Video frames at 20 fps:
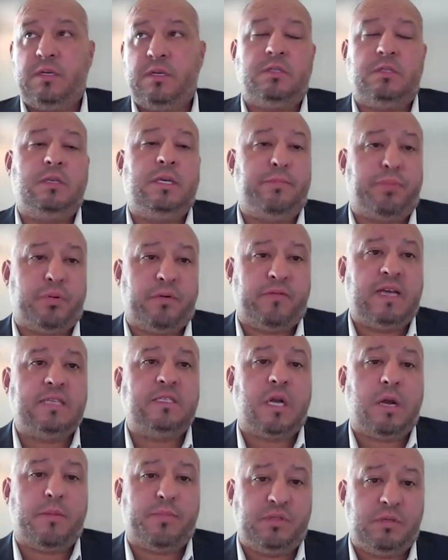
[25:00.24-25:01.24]
because it
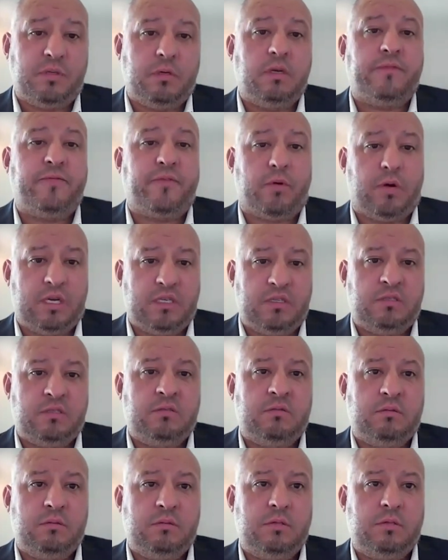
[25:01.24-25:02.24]
provides an opportunity for us,
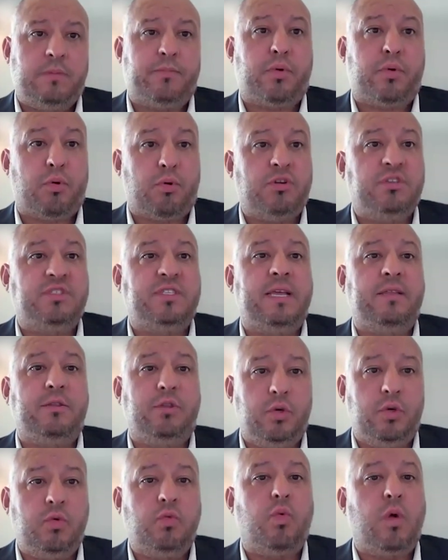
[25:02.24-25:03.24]
the brokers
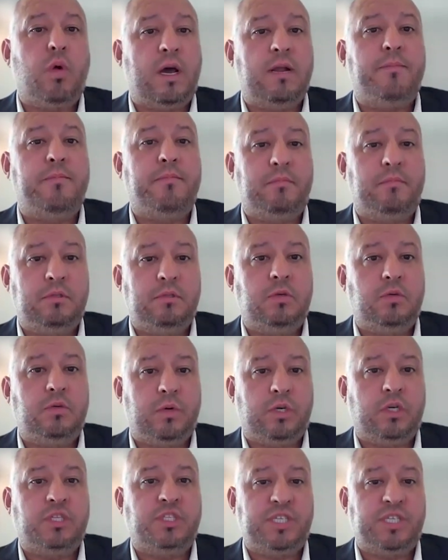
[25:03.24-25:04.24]
that do yeah. want to
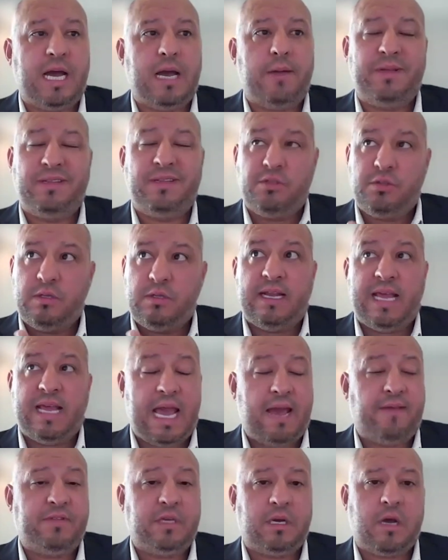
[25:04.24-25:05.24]
do a good job and, and
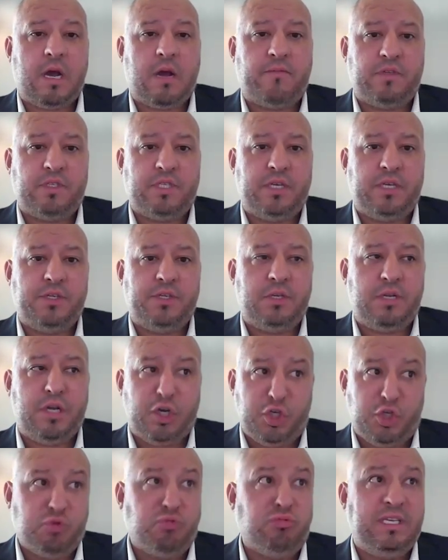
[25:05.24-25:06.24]
have that conversation,
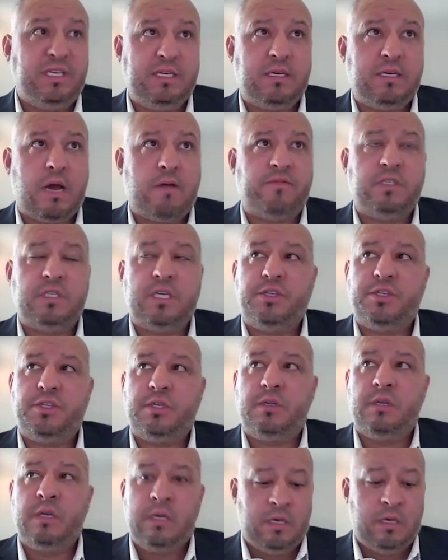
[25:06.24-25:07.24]
a unique
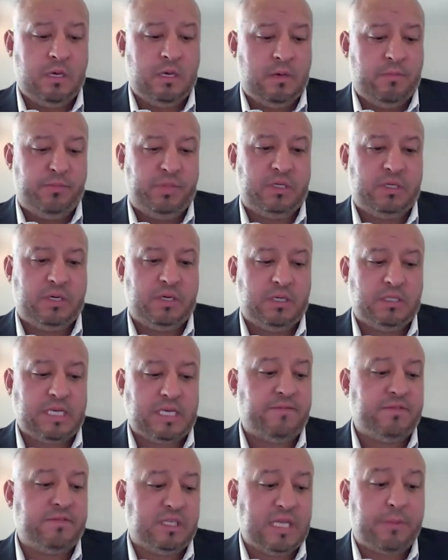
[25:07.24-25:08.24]
conversation, because
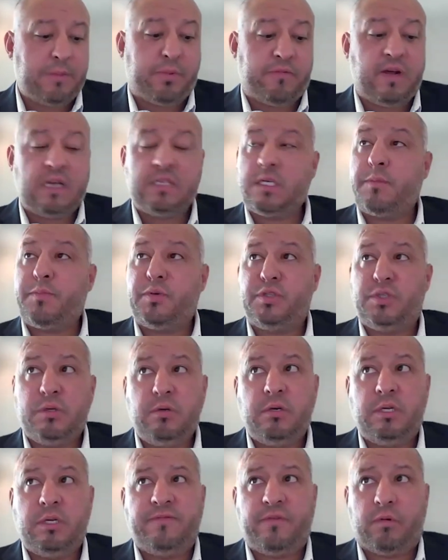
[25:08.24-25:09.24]
obviously that provides
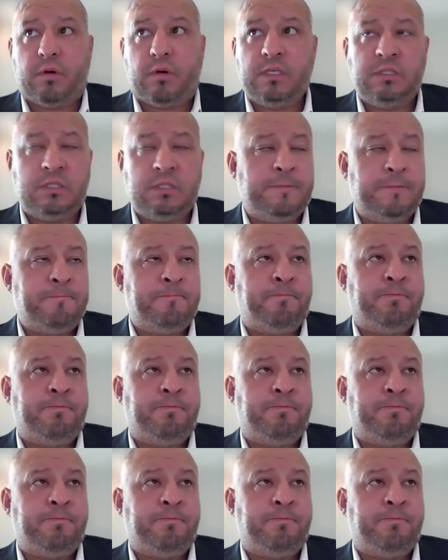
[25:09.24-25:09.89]
opportunity for us.